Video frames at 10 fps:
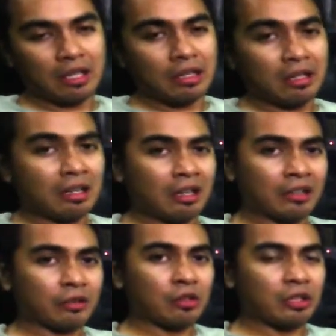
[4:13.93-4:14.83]
an
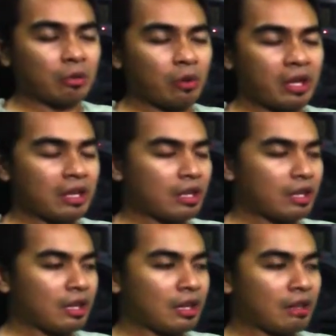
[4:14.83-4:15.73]
electronic way.
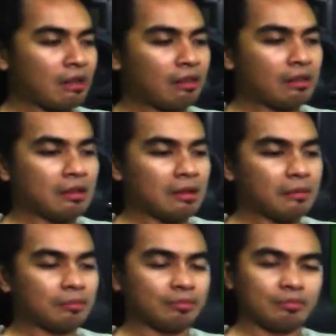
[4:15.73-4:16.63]
And
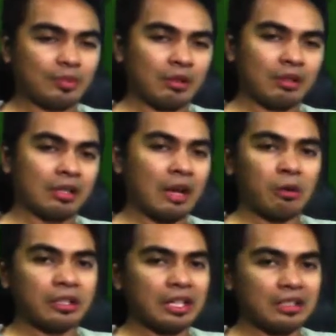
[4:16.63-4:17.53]

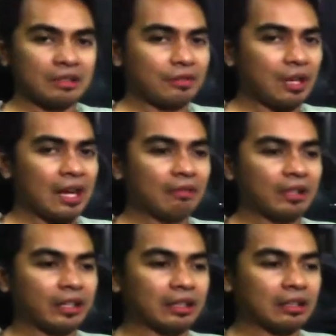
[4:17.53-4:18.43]
nowadays, if you have
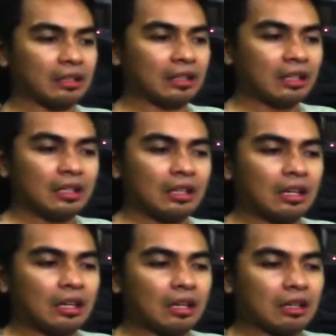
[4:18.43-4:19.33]
like a
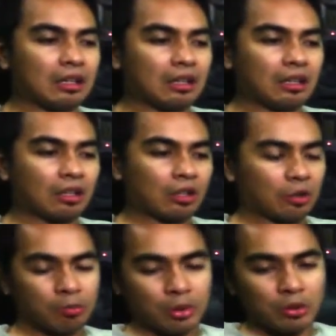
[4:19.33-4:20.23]

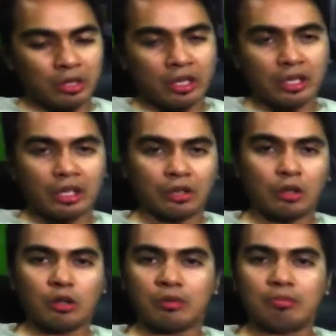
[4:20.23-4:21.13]
computer, a
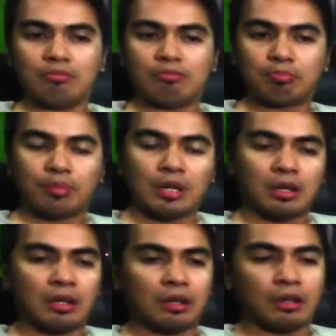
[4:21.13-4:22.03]
good
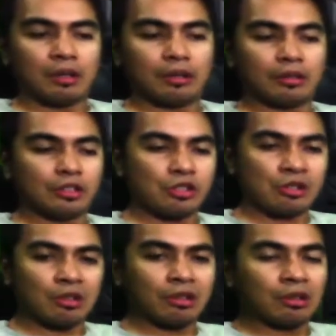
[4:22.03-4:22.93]

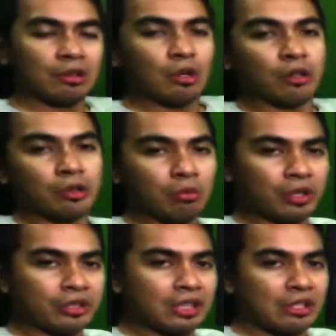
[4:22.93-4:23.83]
digital audio
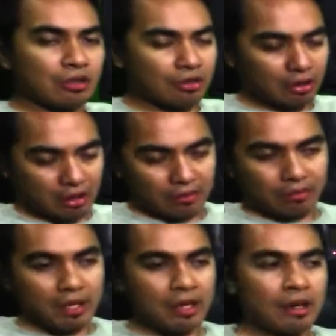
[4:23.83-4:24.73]
workstation
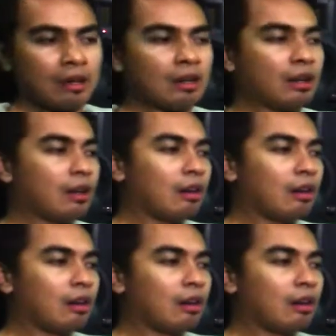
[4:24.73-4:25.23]
software,